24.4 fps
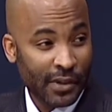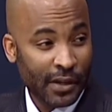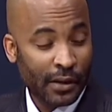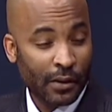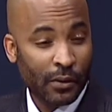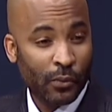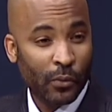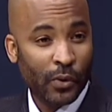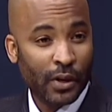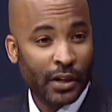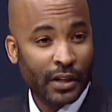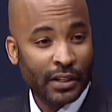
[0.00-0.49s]

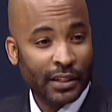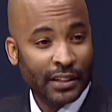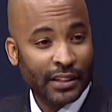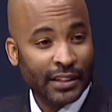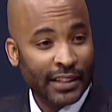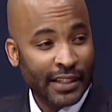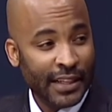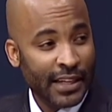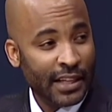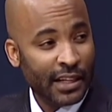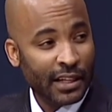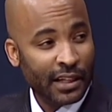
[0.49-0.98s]
One of the
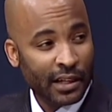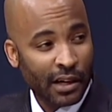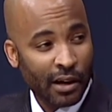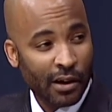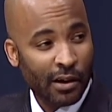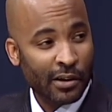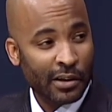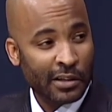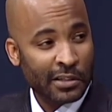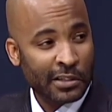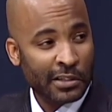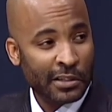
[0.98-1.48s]
leading
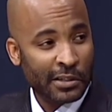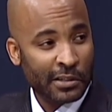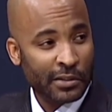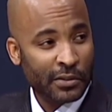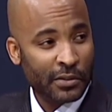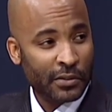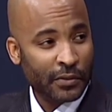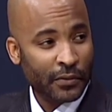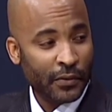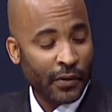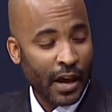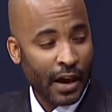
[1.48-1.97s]

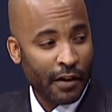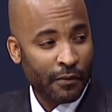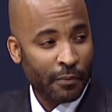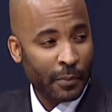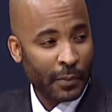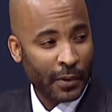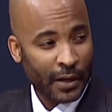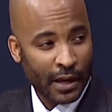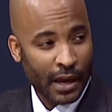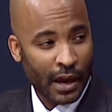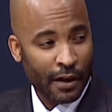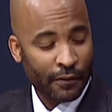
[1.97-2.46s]
causes for
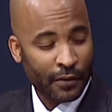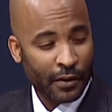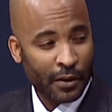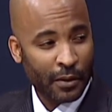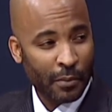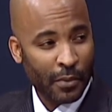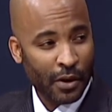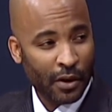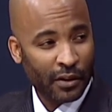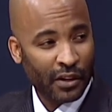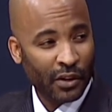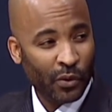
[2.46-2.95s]
African
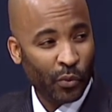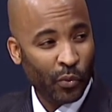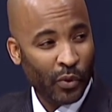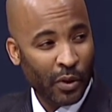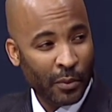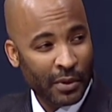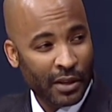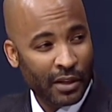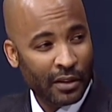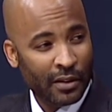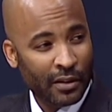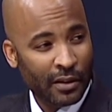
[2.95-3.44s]
American
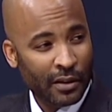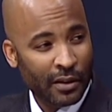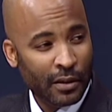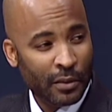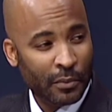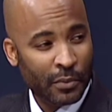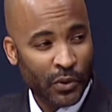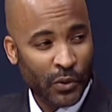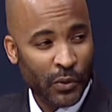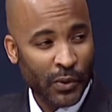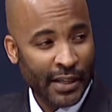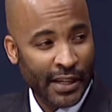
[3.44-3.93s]
women
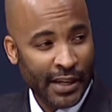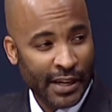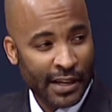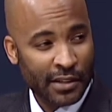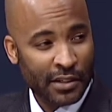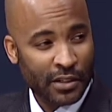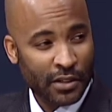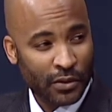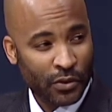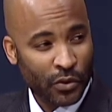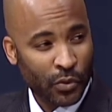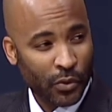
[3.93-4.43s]
between the
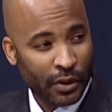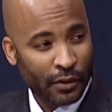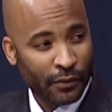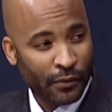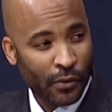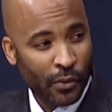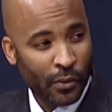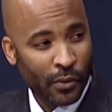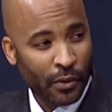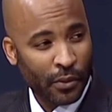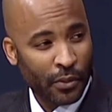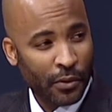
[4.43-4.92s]
ages of
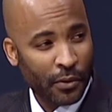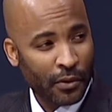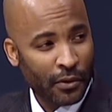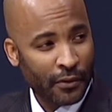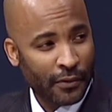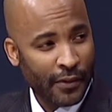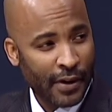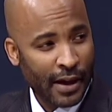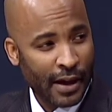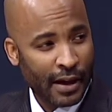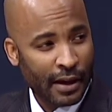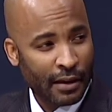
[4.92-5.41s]
24 and
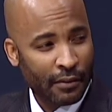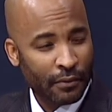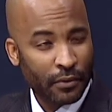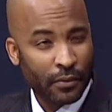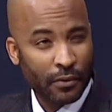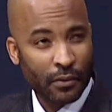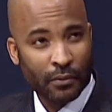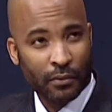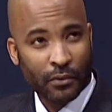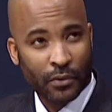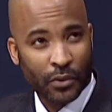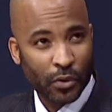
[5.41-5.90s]
35
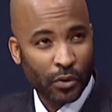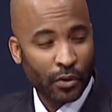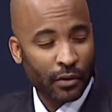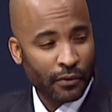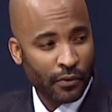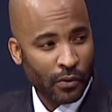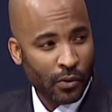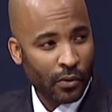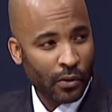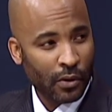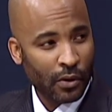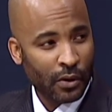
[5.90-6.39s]
or
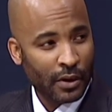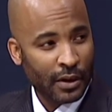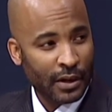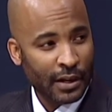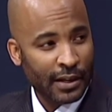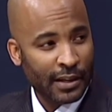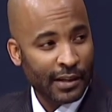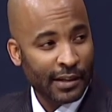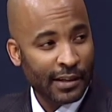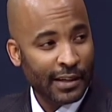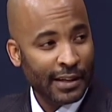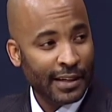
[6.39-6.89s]
34
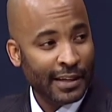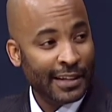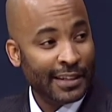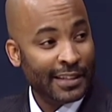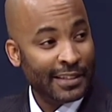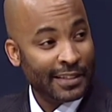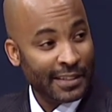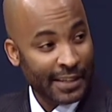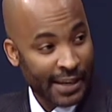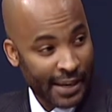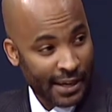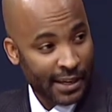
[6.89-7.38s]

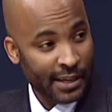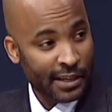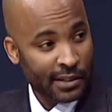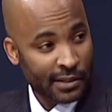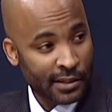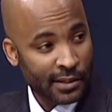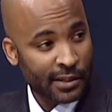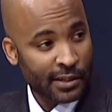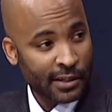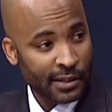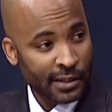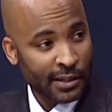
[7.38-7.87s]
is
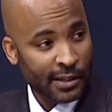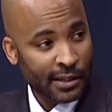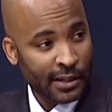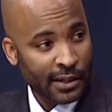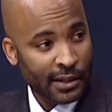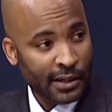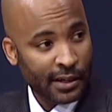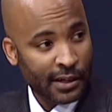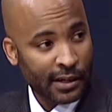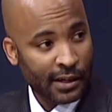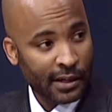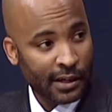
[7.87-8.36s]
AIDS
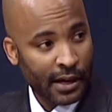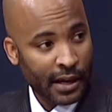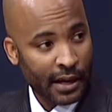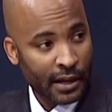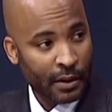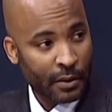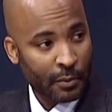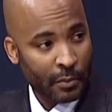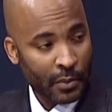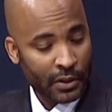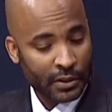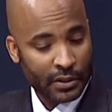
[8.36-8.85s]

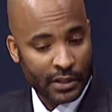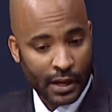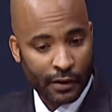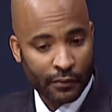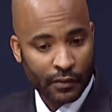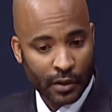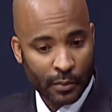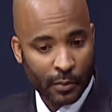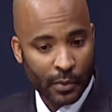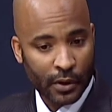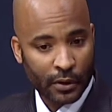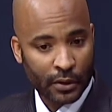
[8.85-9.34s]
amongst
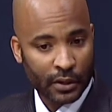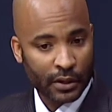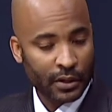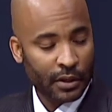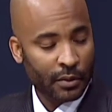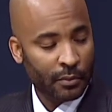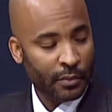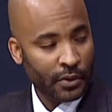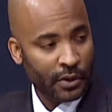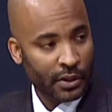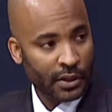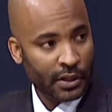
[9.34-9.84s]
African American
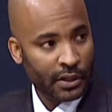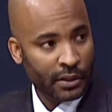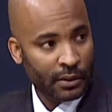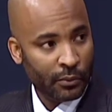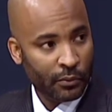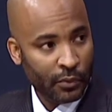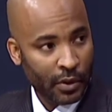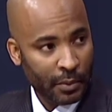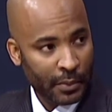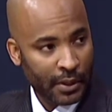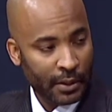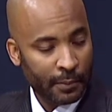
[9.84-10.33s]
community
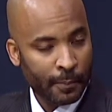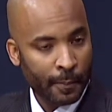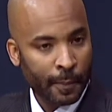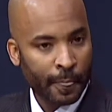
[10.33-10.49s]
and women.